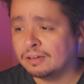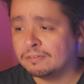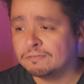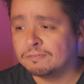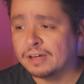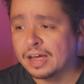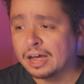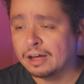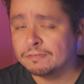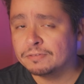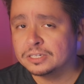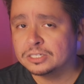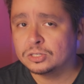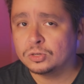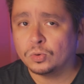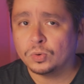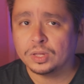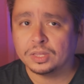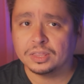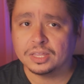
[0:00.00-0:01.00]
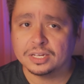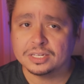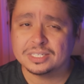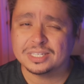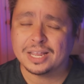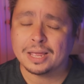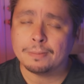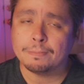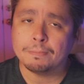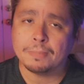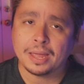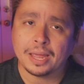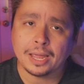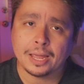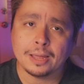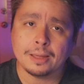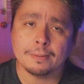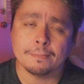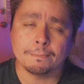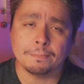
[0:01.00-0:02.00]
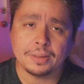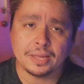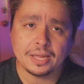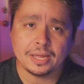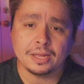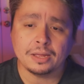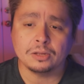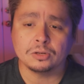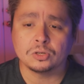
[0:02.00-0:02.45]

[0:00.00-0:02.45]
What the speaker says: if Valve is doing this, they may be